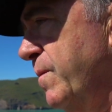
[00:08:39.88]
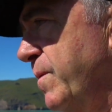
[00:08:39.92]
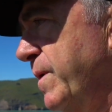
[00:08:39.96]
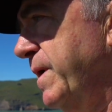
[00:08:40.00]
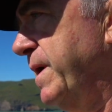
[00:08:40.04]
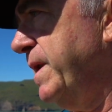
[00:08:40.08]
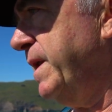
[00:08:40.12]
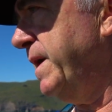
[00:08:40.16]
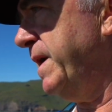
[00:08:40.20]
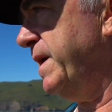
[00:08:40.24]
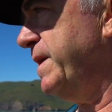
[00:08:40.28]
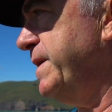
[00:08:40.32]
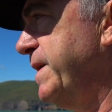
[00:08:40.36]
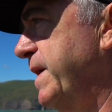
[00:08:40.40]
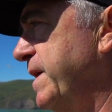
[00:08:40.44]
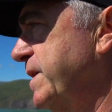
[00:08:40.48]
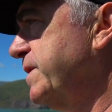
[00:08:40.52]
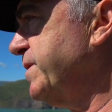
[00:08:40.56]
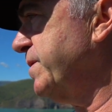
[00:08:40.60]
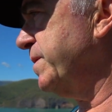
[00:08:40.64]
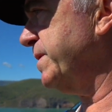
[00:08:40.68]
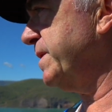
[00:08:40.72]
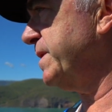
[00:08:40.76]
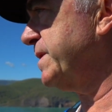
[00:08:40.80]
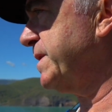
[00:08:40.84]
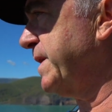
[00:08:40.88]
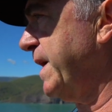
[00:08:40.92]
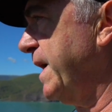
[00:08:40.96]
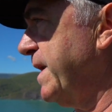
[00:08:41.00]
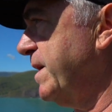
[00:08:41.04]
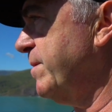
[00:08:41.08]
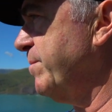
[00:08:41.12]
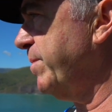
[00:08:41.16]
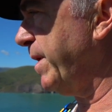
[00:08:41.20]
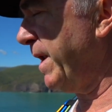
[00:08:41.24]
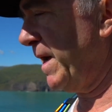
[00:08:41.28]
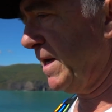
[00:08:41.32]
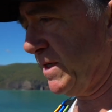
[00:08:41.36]
we're going to head down to this gun
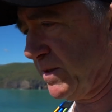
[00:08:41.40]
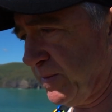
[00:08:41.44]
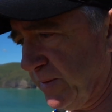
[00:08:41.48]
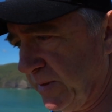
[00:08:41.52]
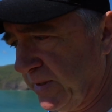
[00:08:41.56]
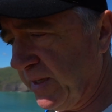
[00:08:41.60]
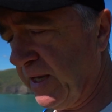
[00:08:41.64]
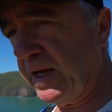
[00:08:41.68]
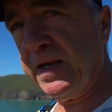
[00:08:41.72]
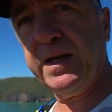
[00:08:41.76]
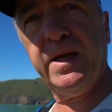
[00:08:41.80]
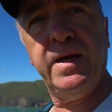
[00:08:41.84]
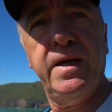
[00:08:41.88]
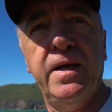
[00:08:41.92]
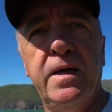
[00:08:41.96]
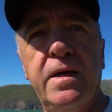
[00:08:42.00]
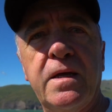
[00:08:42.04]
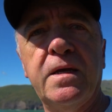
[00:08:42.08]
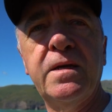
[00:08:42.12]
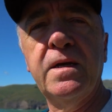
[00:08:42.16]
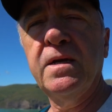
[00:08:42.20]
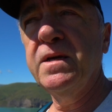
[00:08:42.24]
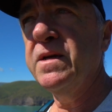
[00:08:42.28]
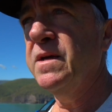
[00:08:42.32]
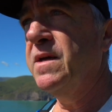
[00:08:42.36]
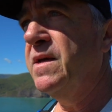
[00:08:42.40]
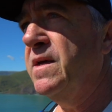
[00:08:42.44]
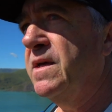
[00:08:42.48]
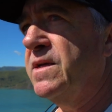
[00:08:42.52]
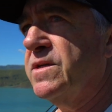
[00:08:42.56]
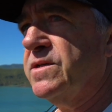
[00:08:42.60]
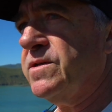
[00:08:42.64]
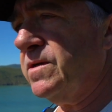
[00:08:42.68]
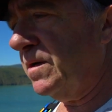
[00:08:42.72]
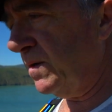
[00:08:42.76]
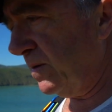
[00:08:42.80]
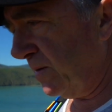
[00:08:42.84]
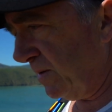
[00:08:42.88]
emplacement down here,
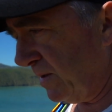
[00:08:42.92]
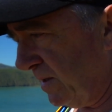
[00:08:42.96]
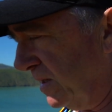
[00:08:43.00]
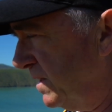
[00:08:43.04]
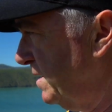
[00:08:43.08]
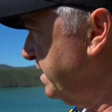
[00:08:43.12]
so